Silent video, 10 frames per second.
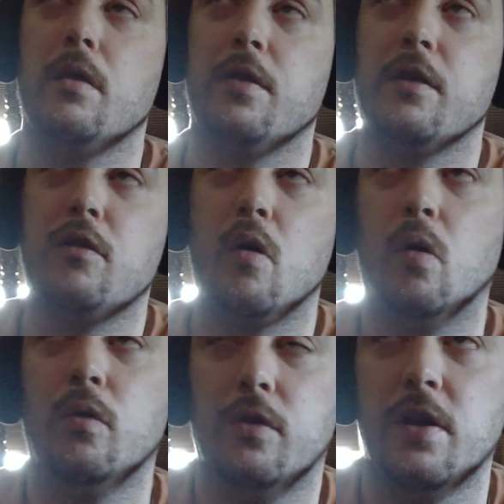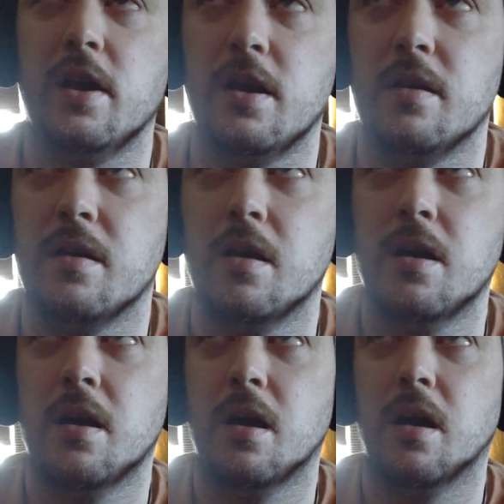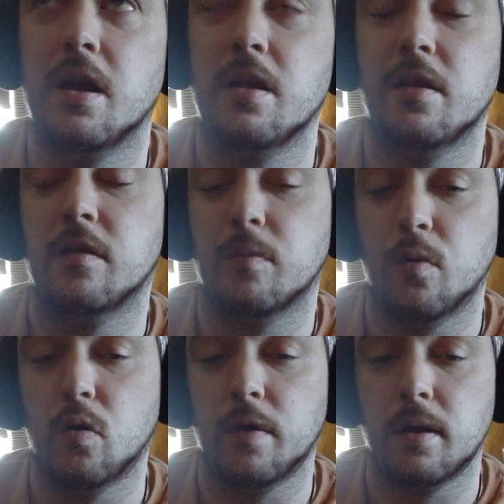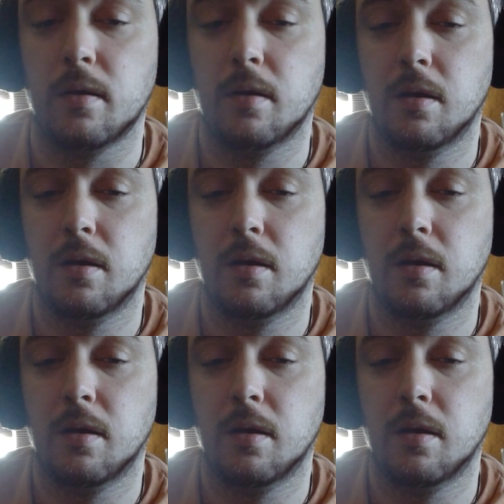this whole scene in this movie,